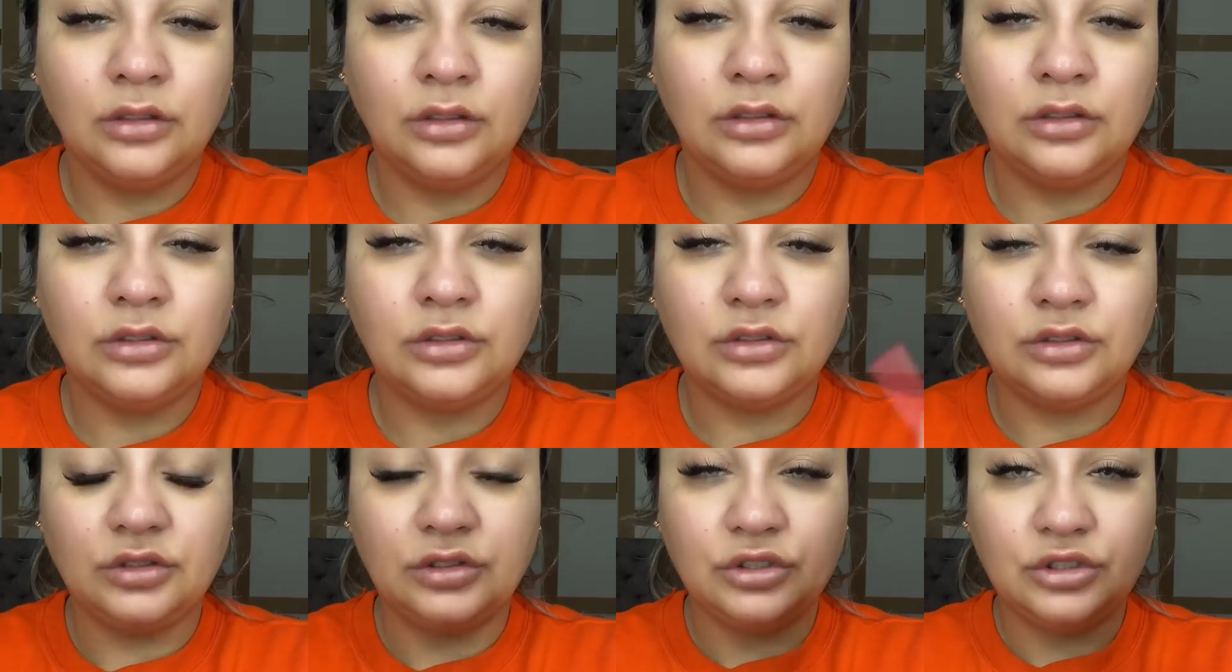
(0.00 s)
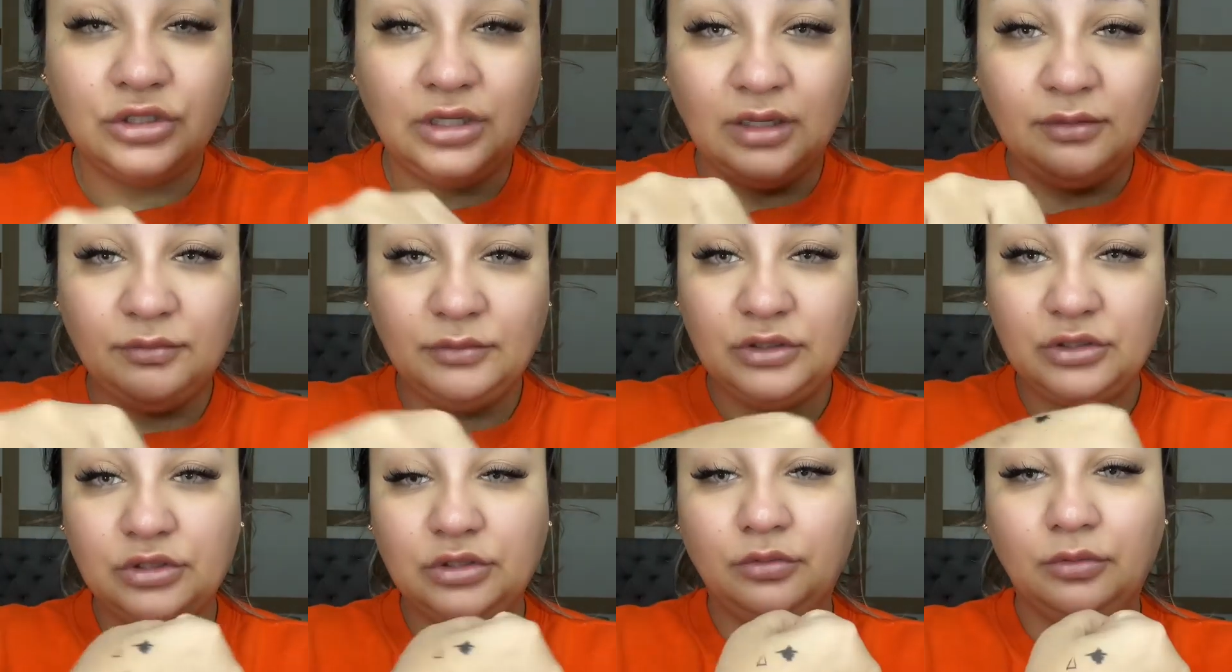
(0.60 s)
So the shape
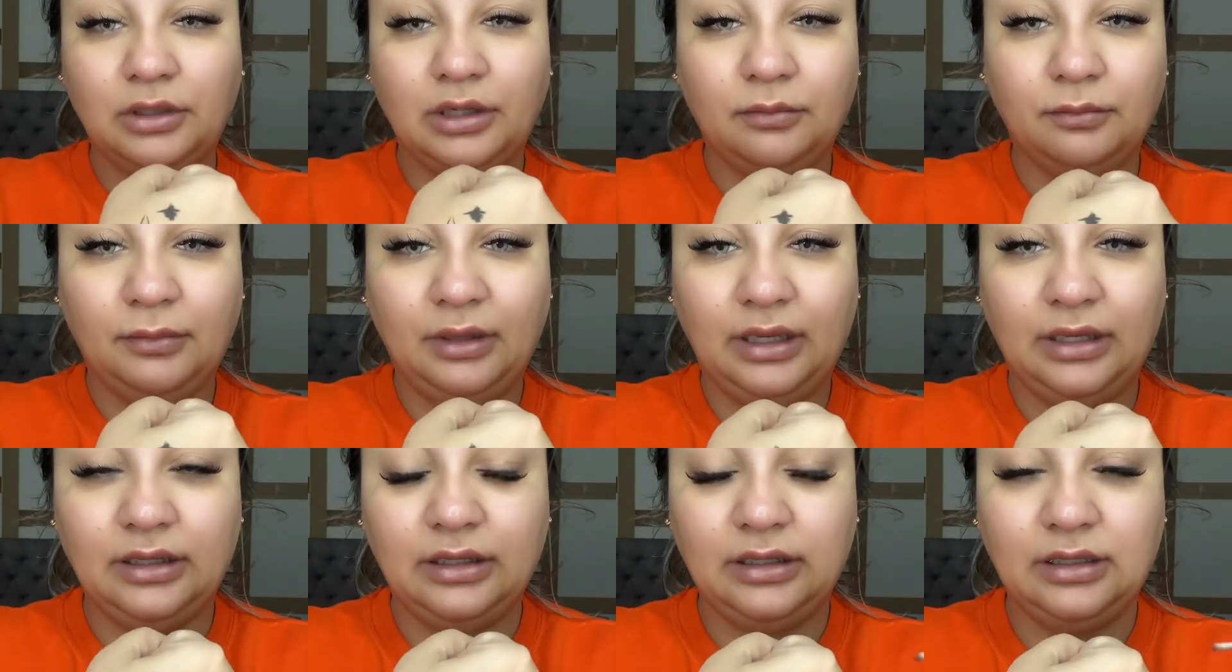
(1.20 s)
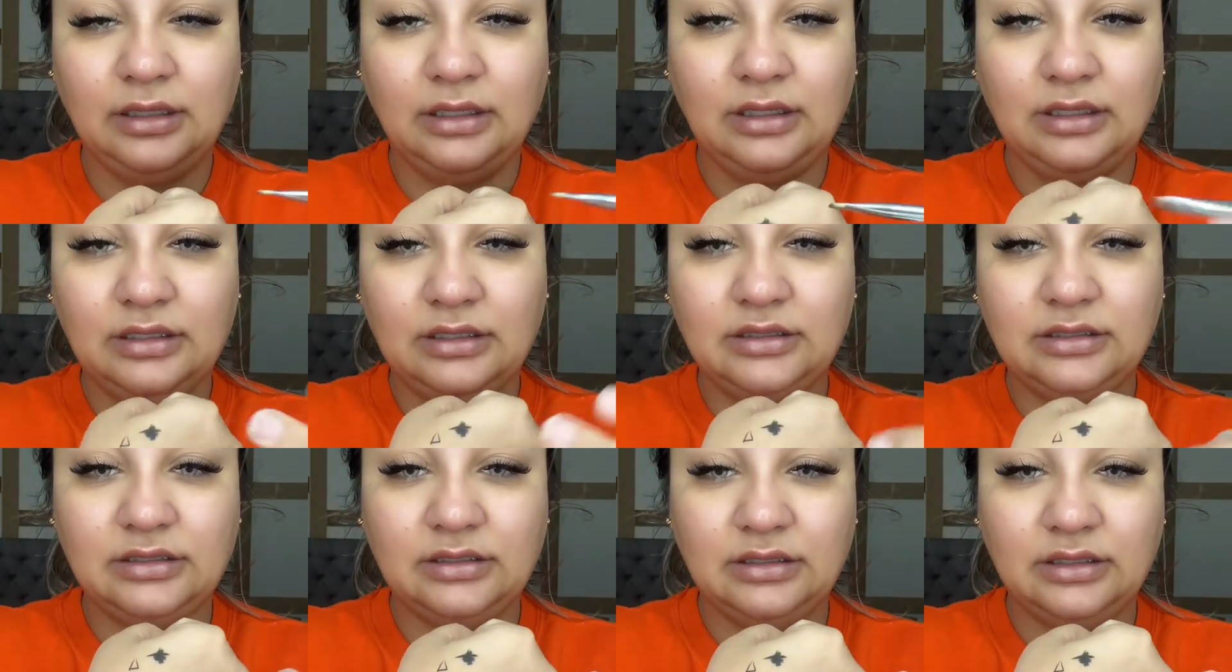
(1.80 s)
that you want to make is
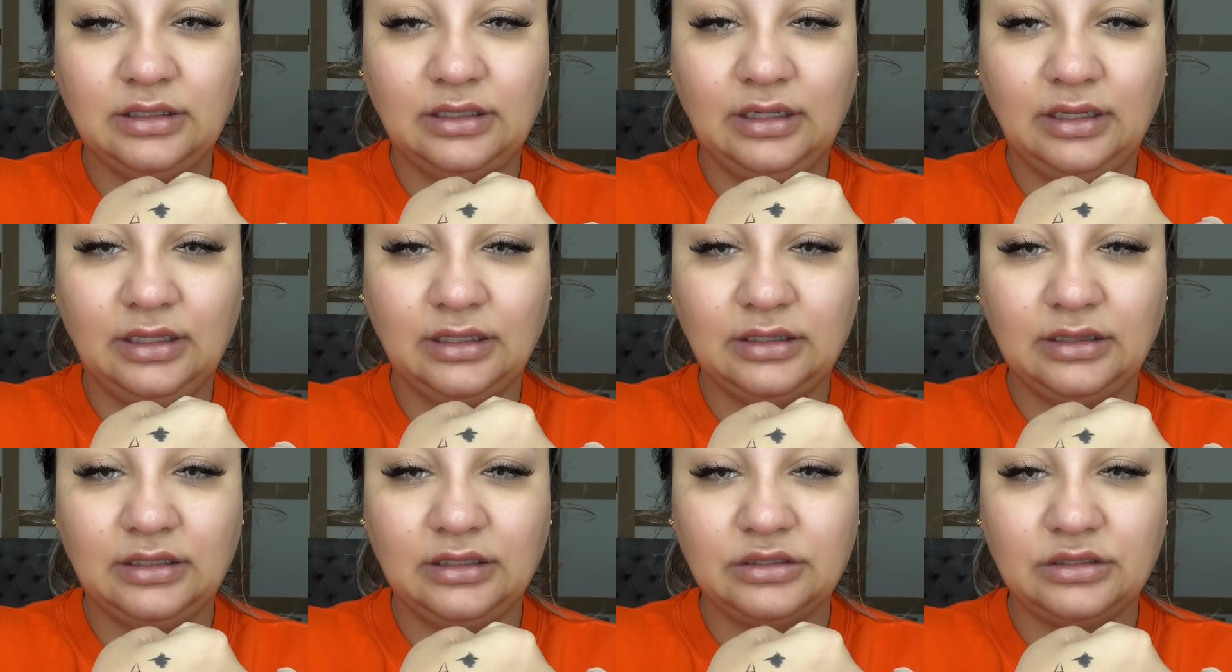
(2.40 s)
like this.